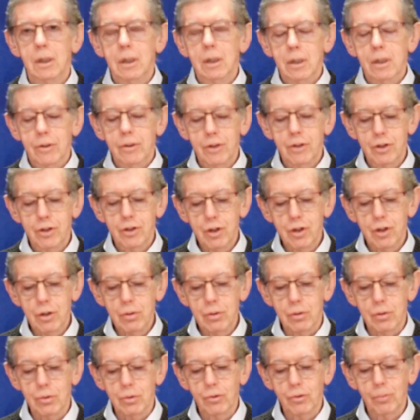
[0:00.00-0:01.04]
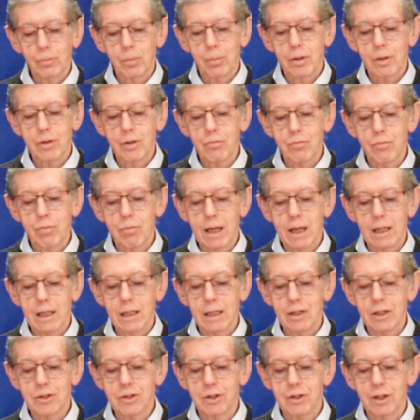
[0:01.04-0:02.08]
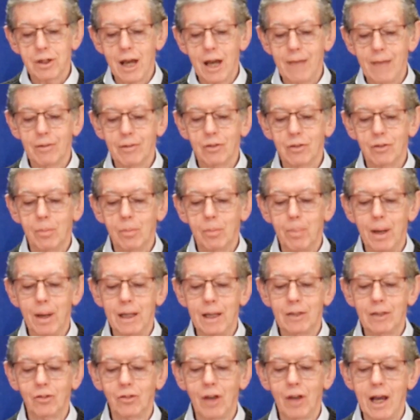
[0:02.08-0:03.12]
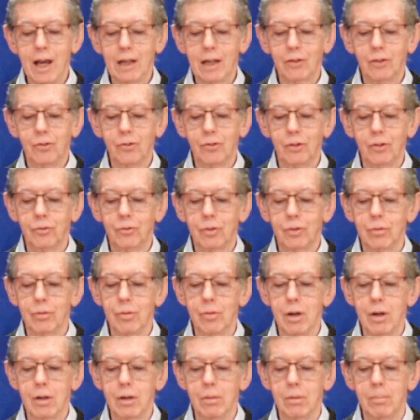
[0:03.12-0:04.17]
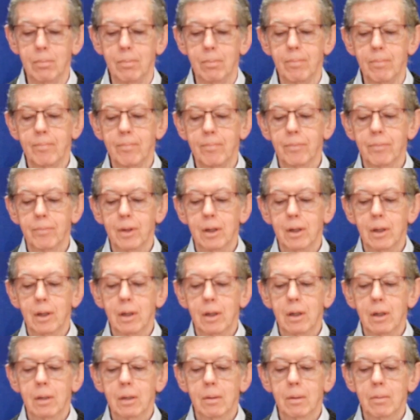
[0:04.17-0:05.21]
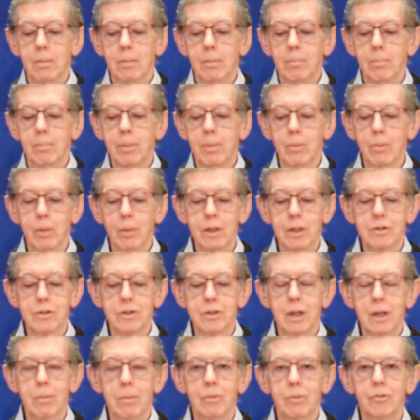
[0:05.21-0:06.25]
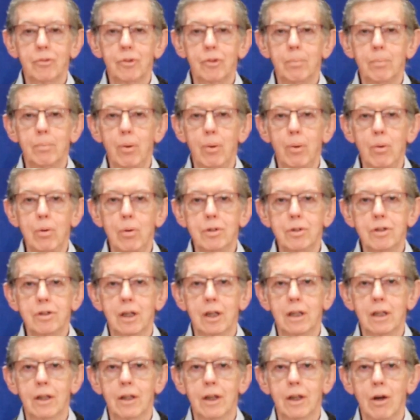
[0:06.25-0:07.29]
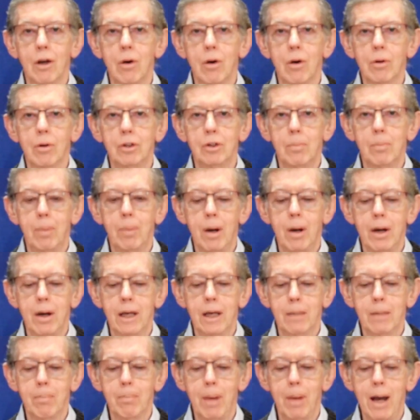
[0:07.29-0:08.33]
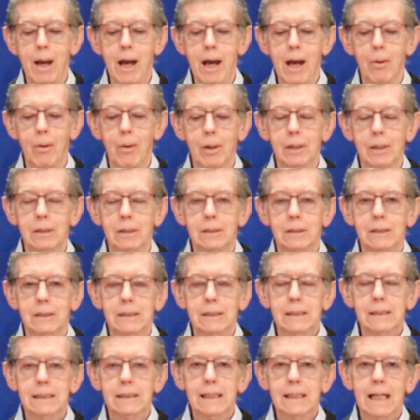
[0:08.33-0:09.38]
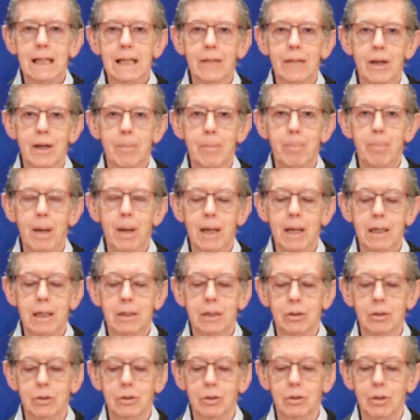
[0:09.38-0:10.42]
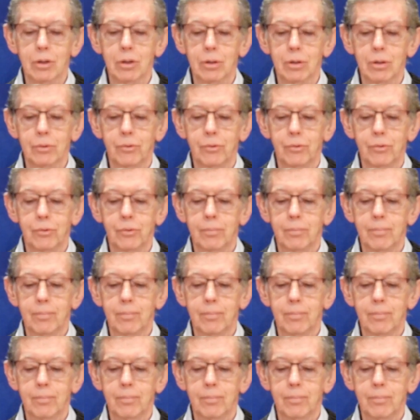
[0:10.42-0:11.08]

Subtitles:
The Jews were enraged at having to pay taxes to Rome, by which they were supporting the occupying power and their pagan gods.